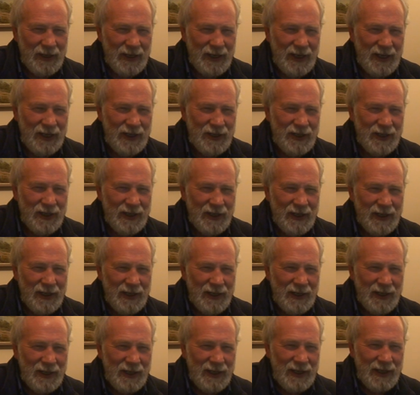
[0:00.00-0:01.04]
It
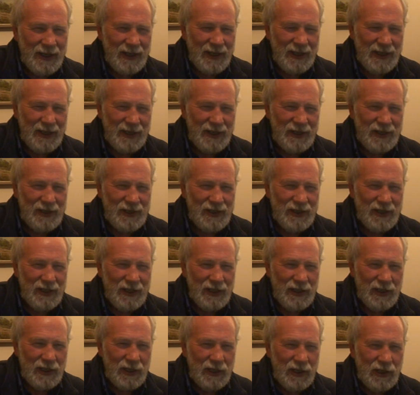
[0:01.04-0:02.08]
is
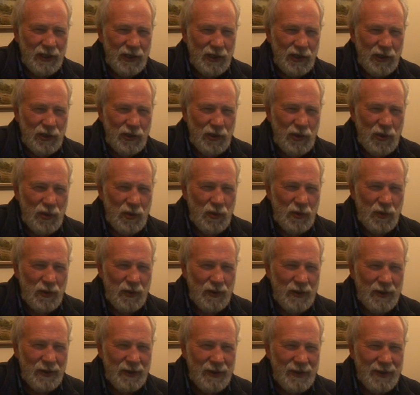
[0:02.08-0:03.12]
you
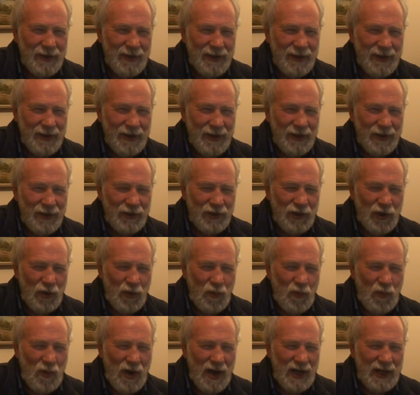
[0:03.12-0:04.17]
so
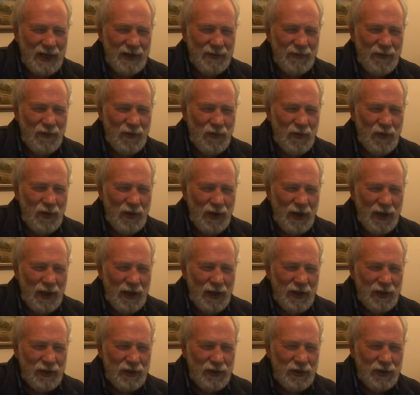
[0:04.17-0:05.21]
wonderful,
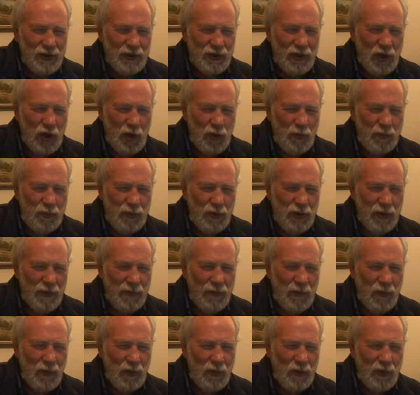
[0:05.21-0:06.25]
so
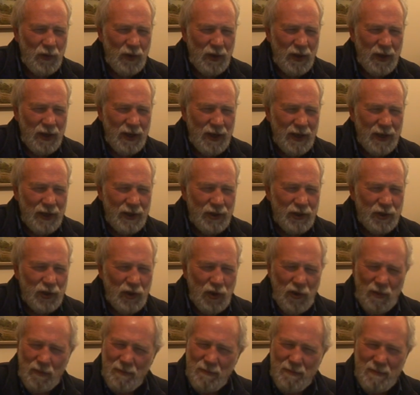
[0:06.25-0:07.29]
beautiful,
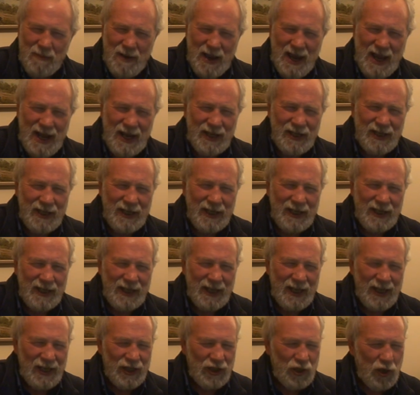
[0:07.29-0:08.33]
so amazing,
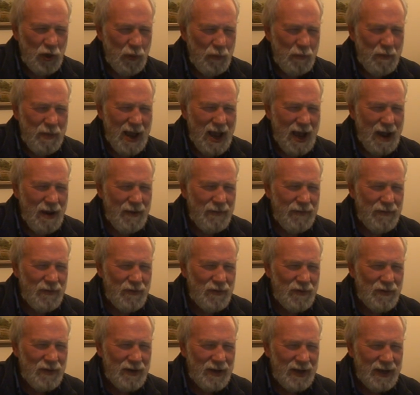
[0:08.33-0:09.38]
so
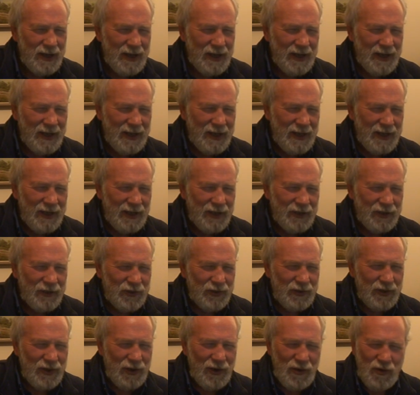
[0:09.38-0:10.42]
powerful,
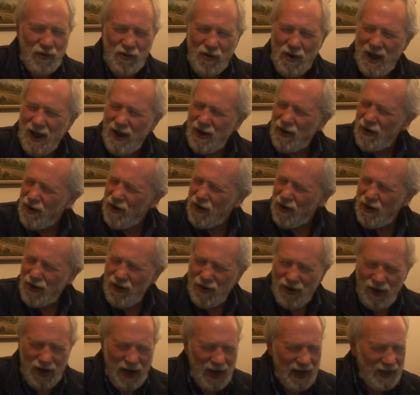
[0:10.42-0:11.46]
so,
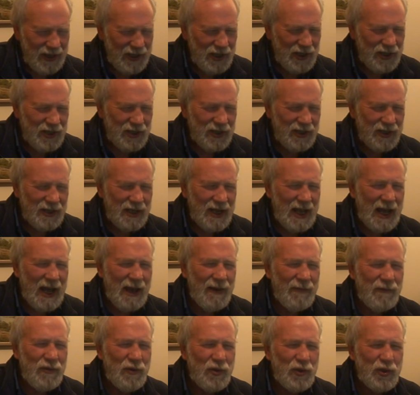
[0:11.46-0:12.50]
oh, I just
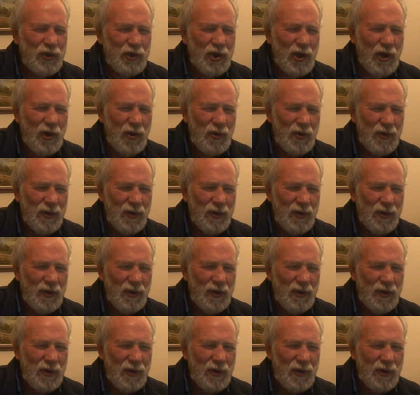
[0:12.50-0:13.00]
love you so.